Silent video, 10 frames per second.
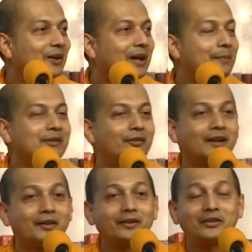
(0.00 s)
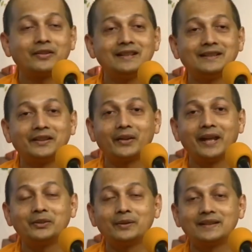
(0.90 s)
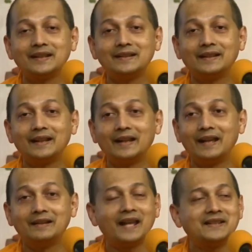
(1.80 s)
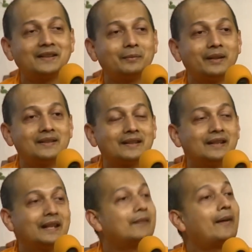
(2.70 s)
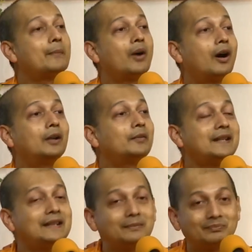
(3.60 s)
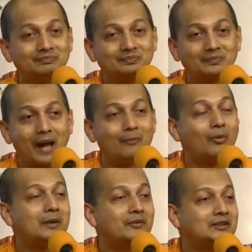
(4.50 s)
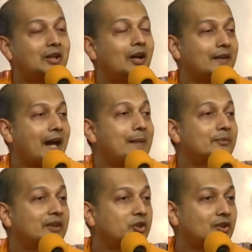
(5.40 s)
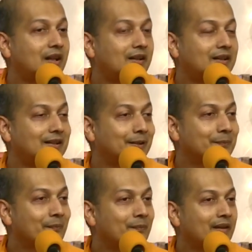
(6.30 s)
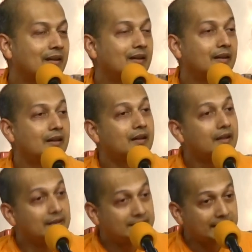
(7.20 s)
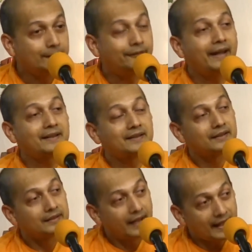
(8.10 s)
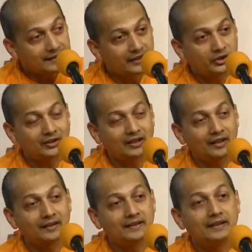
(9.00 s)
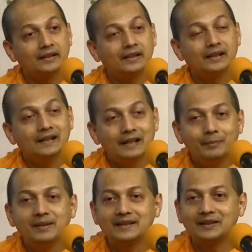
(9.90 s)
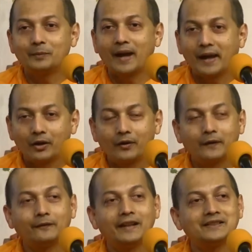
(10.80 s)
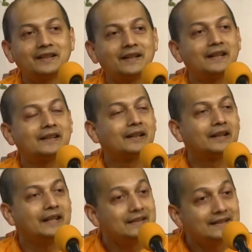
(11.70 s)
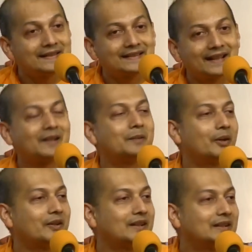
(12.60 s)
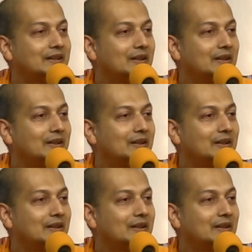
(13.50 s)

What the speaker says: coming for a retreat and trying to attain enlightenment? If I'm already, I'm one with God, I am Satchidananda. It's in fact that Satchidananda limited by or reflected it in this subtle body,